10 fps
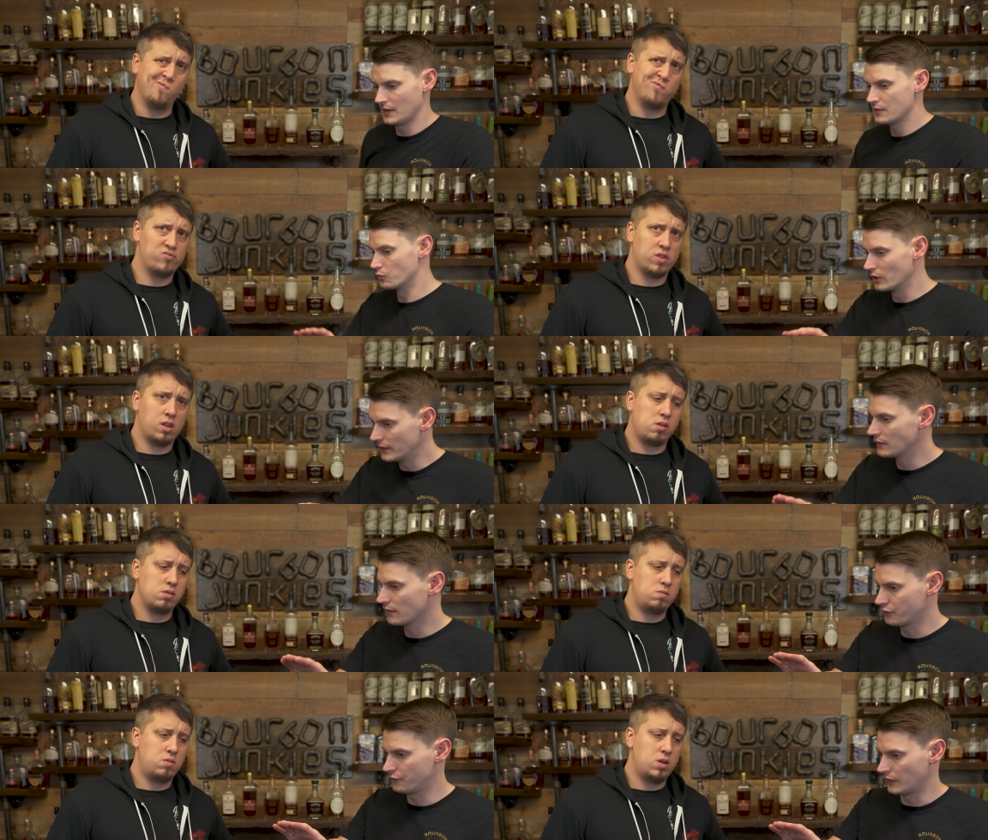Speaker 1: hmm. It really
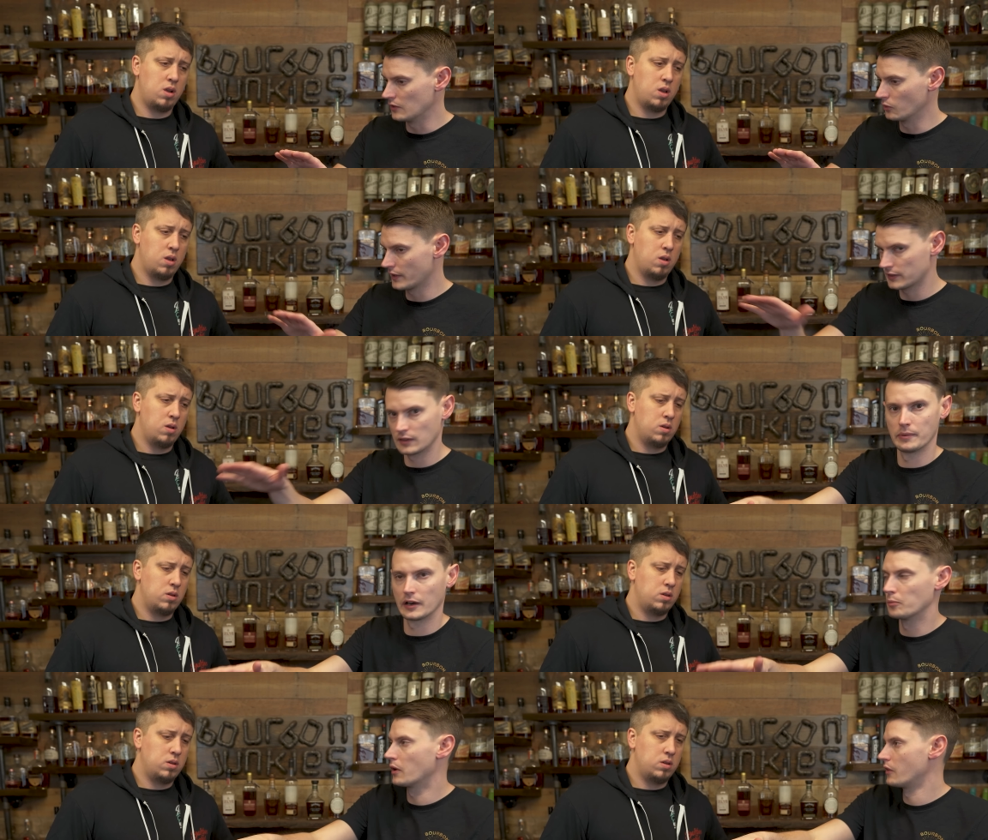does feel like the
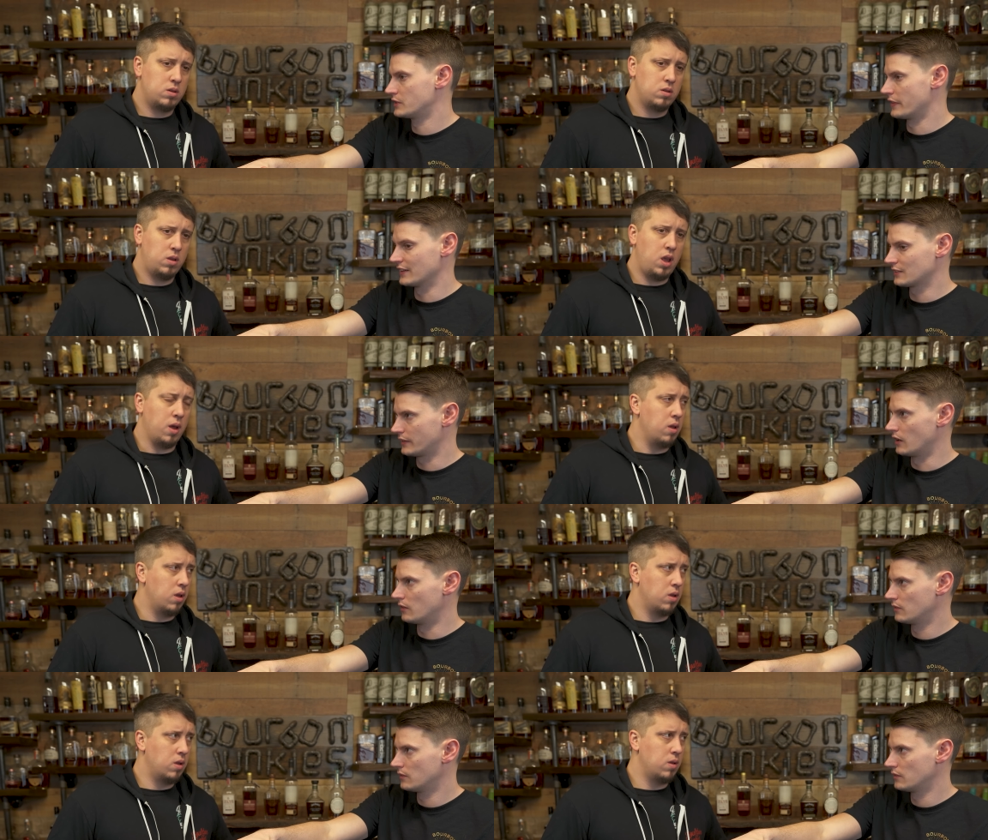bigger brother to this yeah. though.
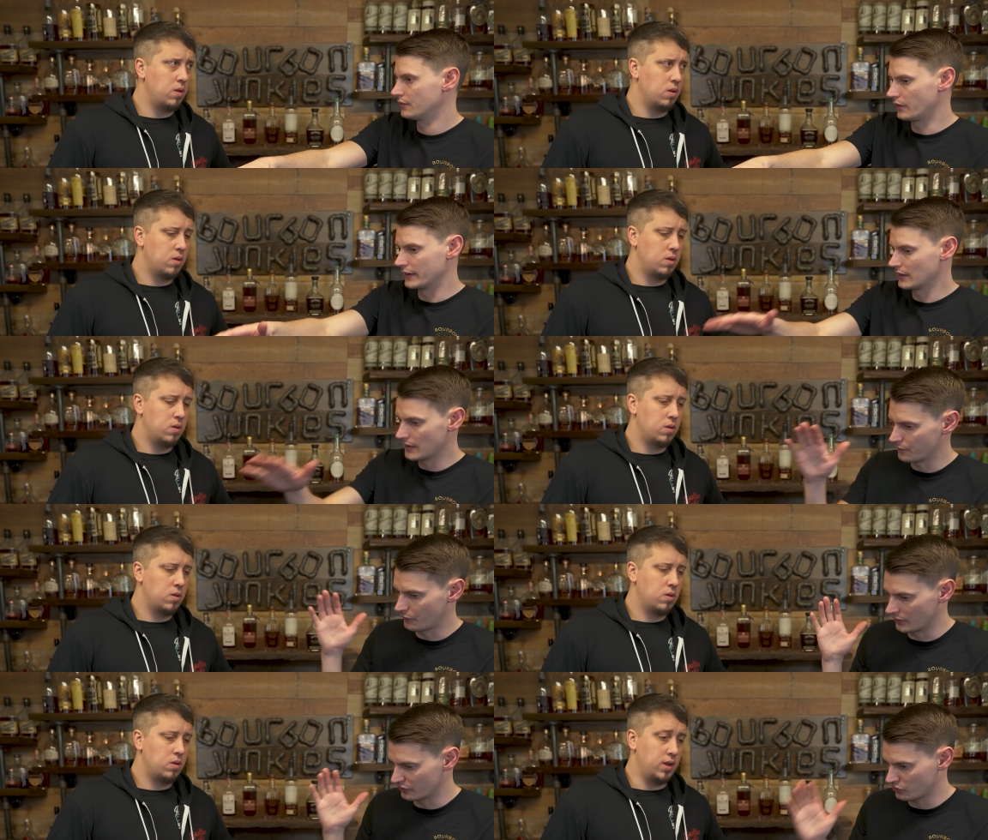Like it
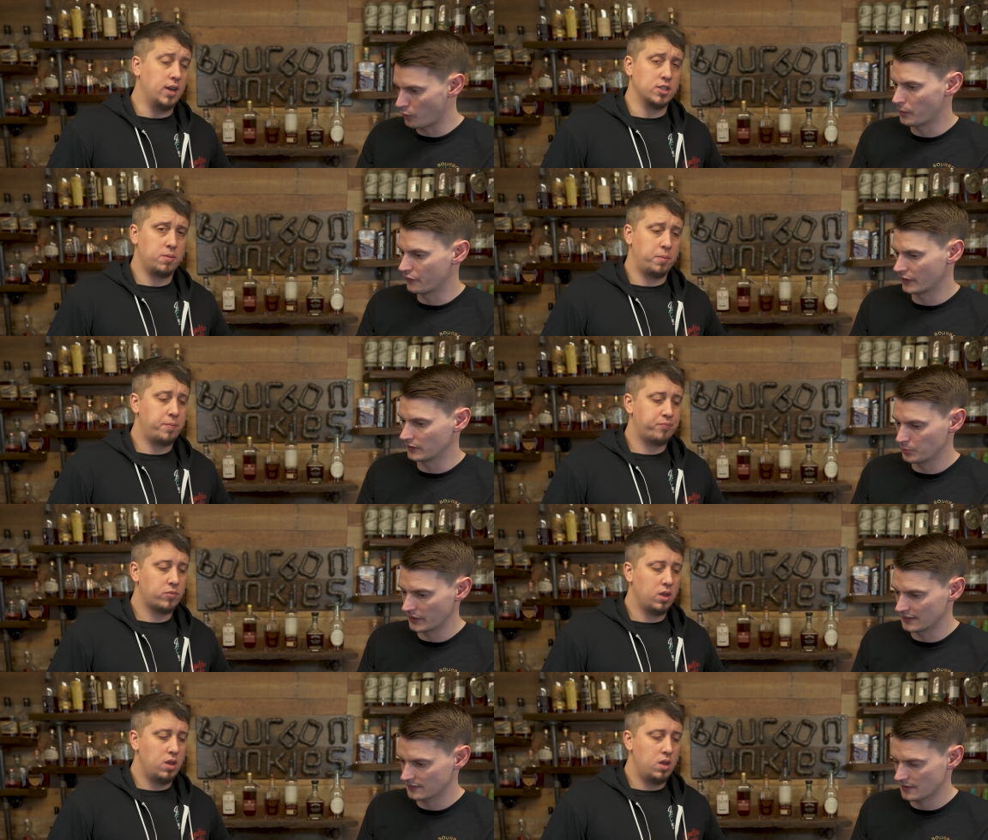feels so it perfectly
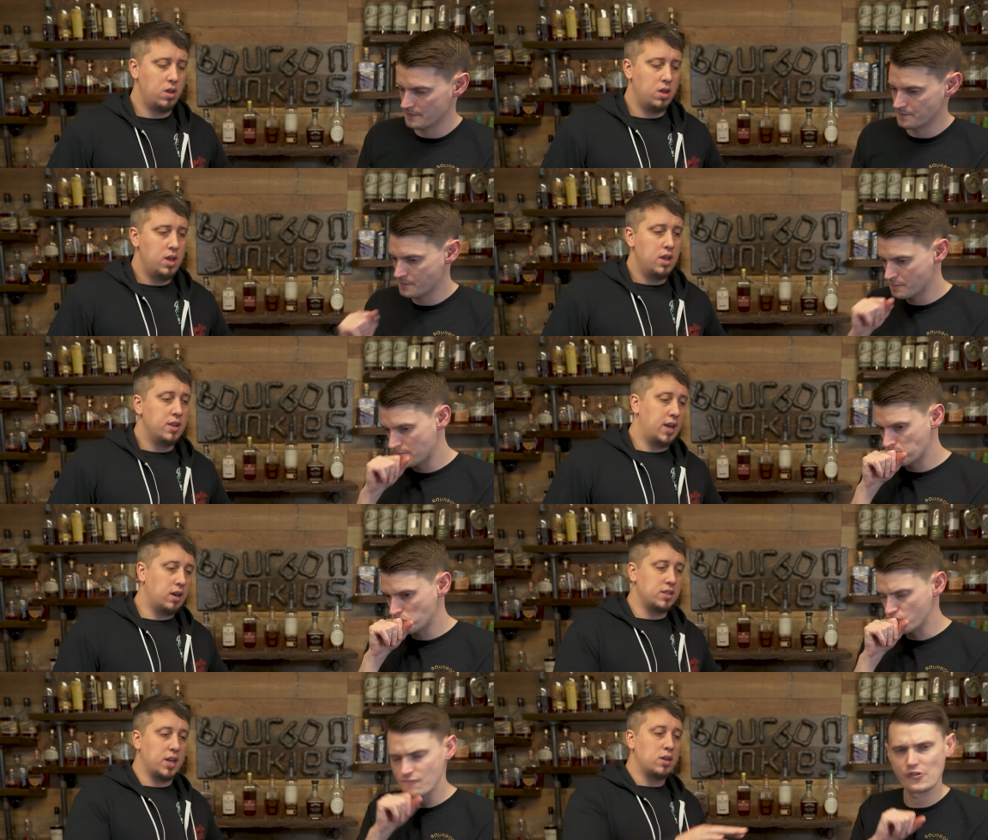placed.
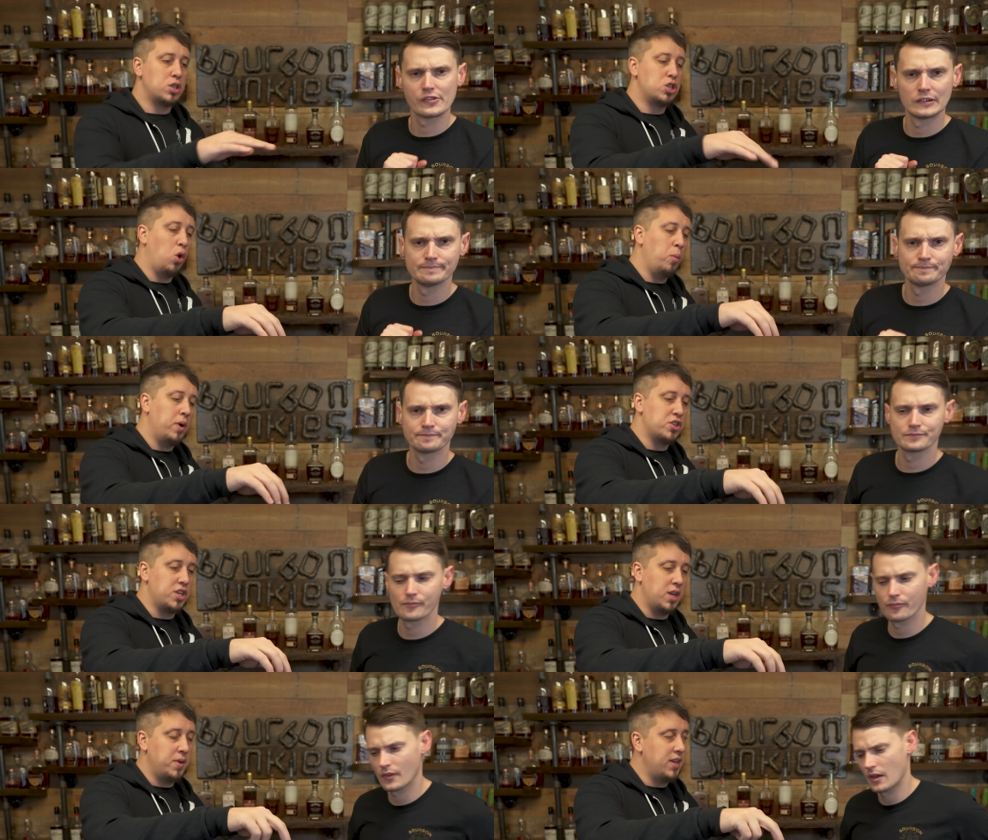
Speaker 2: Here, there's so much
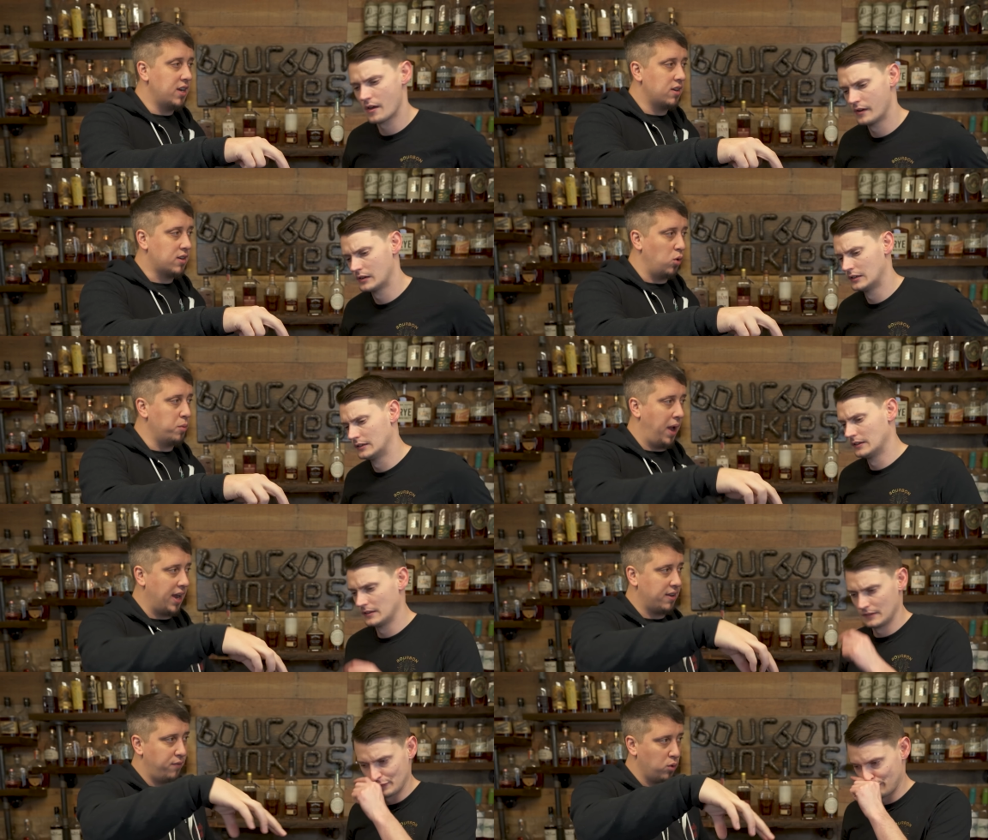cinnamon in here. Going
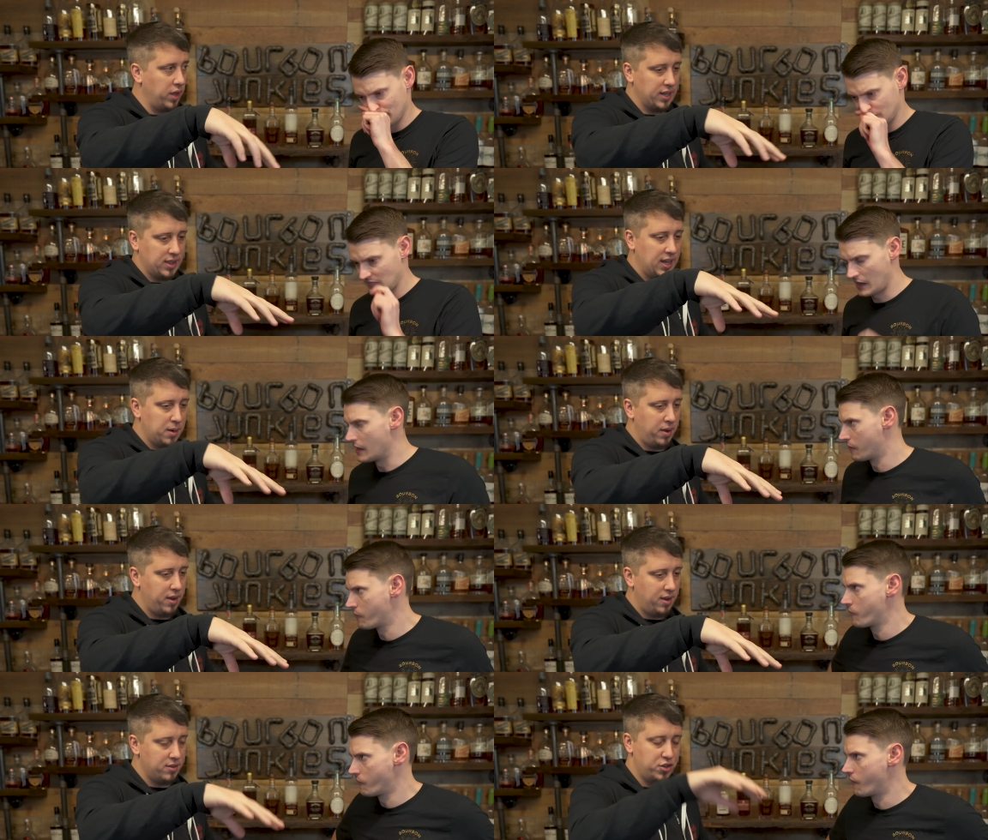back and forth, like thinking
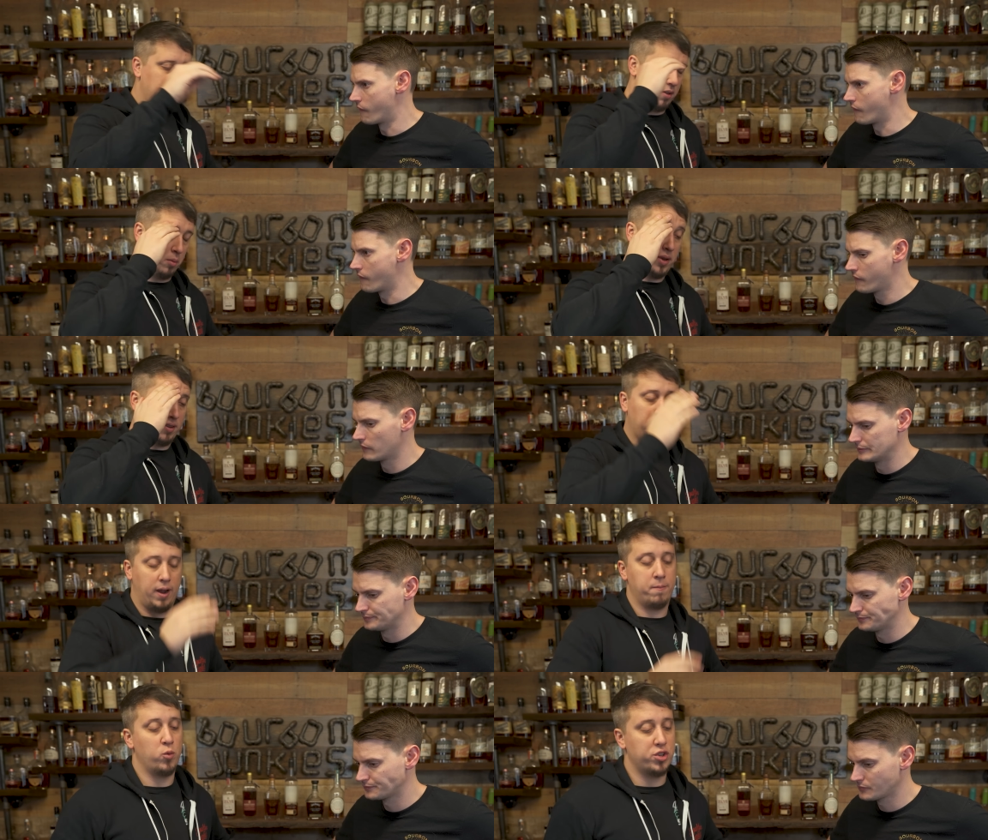about it. Jeez, uh -huh.
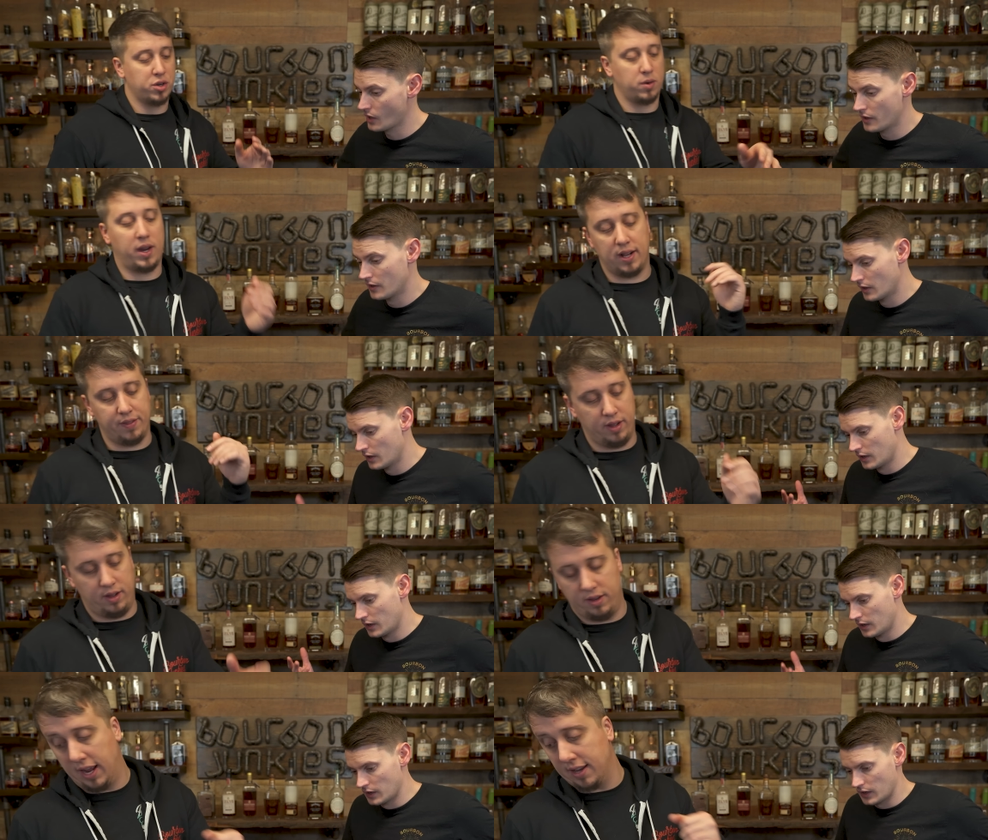okay. What's your grade on
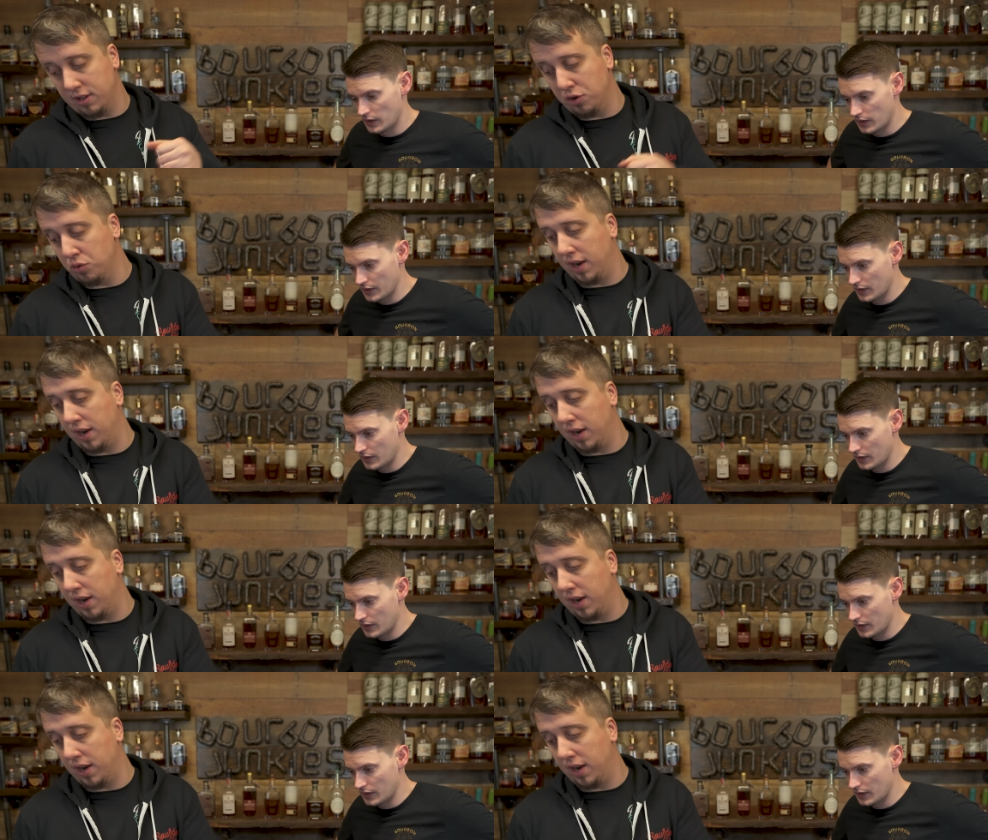the the new